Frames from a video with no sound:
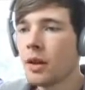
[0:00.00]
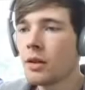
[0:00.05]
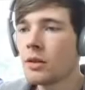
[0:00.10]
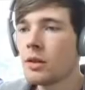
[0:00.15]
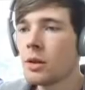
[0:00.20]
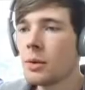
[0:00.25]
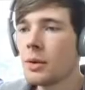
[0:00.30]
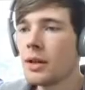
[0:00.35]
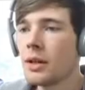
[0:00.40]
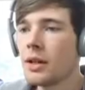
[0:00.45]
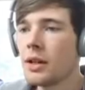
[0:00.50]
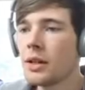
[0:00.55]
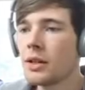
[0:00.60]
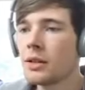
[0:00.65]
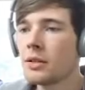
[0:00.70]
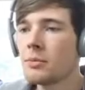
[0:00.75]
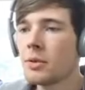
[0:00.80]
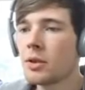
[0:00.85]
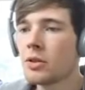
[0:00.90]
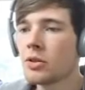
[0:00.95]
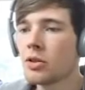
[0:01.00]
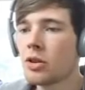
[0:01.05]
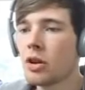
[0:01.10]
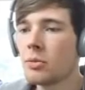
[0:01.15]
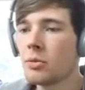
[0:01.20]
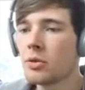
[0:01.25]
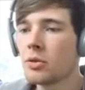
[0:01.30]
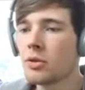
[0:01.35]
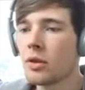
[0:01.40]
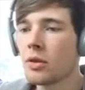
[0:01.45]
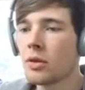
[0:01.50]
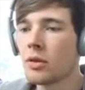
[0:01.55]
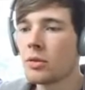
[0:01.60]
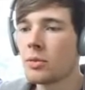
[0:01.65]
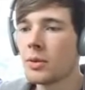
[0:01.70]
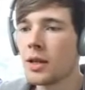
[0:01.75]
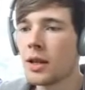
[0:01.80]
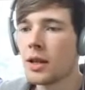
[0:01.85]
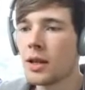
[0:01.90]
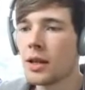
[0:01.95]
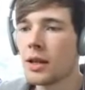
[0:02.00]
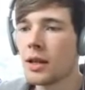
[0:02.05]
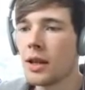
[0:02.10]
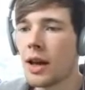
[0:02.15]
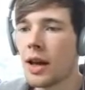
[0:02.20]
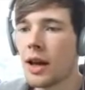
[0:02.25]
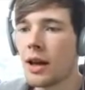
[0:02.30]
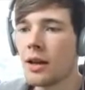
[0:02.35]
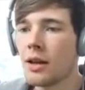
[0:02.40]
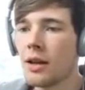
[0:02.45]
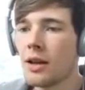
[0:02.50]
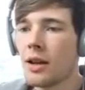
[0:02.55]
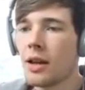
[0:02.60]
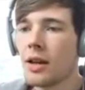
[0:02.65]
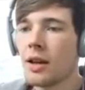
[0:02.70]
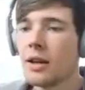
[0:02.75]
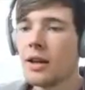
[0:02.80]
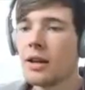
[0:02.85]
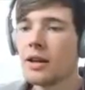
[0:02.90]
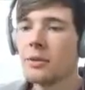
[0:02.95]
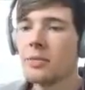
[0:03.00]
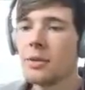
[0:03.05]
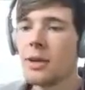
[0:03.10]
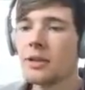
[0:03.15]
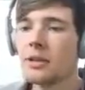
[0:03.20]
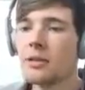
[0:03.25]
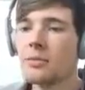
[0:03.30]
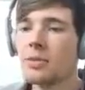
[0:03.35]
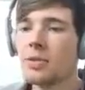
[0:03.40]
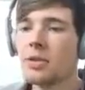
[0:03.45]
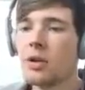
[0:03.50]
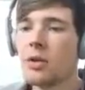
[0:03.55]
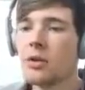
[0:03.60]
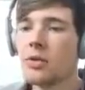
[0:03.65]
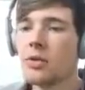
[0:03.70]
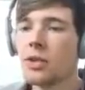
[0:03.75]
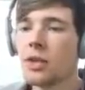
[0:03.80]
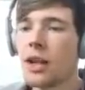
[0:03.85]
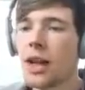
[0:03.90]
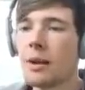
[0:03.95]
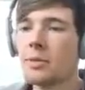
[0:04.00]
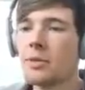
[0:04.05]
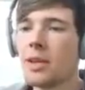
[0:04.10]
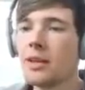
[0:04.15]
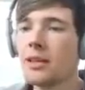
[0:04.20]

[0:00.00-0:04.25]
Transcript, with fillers: So we need as much cobblestone as we can get. Let's make some stone slabs.